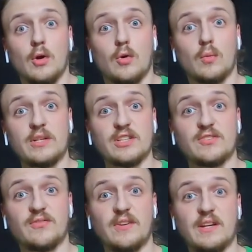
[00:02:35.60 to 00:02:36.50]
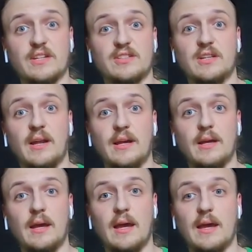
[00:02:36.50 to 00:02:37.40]
We just finished
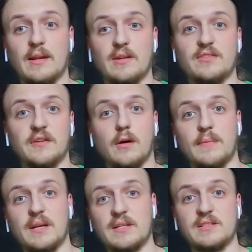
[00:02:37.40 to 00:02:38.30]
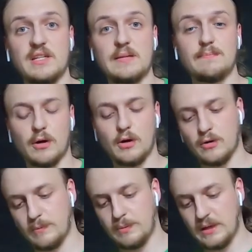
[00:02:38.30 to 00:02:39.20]
cutting and you saw me deburr
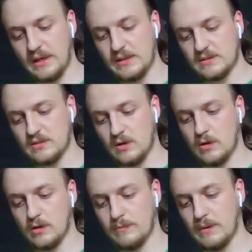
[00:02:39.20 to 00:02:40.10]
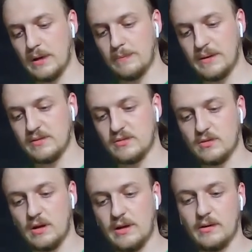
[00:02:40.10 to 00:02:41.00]
the plates on my bench
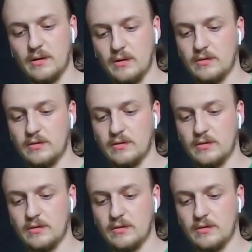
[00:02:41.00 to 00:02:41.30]
grinder.